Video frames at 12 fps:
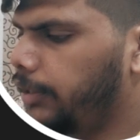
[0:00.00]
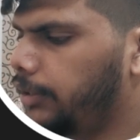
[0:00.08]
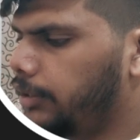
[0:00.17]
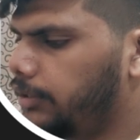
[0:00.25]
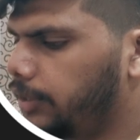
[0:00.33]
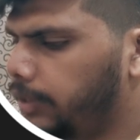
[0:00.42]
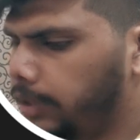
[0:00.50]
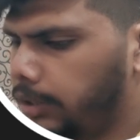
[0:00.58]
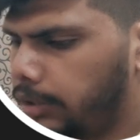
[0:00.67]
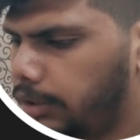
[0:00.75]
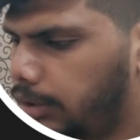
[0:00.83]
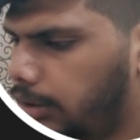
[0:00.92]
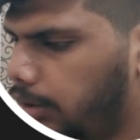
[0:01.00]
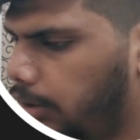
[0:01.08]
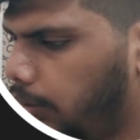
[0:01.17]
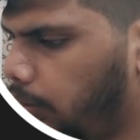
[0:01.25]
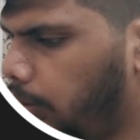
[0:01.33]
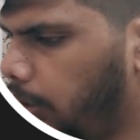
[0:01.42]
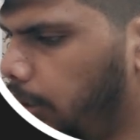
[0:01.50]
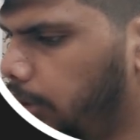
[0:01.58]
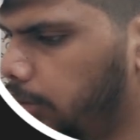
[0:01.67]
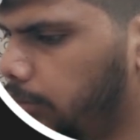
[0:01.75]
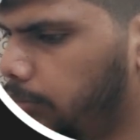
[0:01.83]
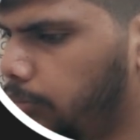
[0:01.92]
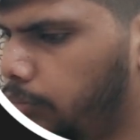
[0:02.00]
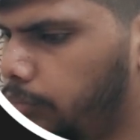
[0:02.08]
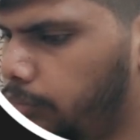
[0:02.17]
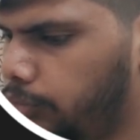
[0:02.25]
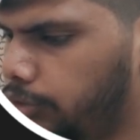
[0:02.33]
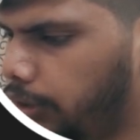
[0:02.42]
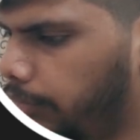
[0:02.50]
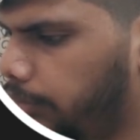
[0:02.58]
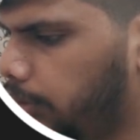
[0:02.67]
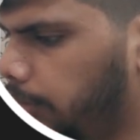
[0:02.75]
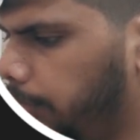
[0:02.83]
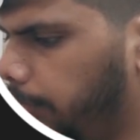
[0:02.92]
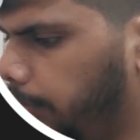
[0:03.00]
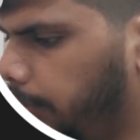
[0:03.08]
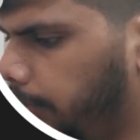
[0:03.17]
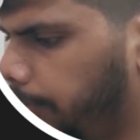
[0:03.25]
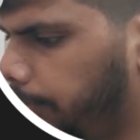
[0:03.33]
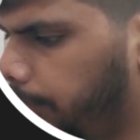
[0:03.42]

is ready. Now let's move to JavaScript part.